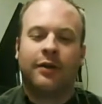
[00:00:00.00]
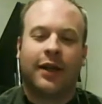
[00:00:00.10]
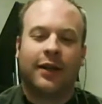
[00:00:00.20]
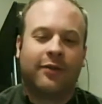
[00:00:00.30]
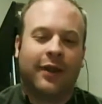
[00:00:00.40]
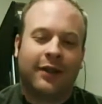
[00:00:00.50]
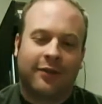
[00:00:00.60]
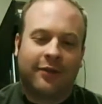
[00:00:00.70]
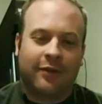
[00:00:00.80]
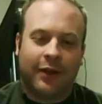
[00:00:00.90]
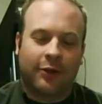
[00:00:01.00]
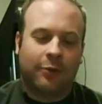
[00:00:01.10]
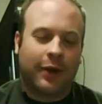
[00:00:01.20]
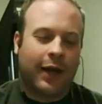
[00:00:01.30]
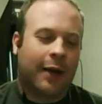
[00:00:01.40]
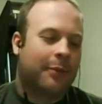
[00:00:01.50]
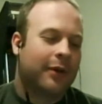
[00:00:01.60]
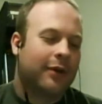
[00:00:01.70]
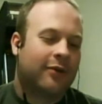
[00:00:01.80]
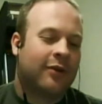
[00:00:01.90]
That's what
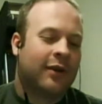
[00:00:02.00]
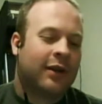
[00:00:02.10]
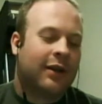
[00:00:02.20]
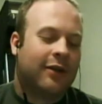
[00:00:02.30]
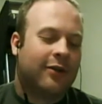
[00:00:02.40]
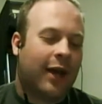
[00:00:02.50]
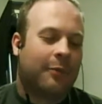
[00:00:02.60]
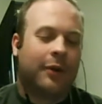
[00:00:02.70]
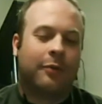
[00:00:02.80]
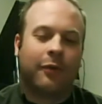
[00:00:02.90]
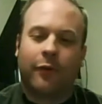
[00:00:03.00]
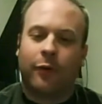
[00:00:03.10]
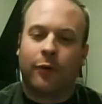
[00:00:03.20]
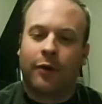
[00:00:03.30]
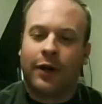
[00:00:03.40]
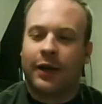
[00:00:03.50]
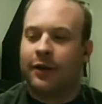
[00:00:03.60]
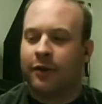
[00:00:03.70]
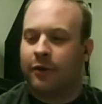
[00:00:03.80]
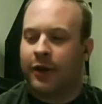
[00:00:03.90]
happens. It's happened before,
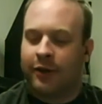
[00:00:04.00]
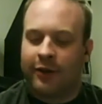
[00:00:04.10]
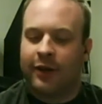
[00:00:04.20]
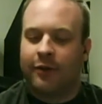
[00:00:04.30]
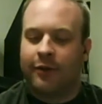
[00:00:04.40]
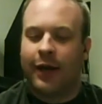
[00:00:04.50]
and it'll continue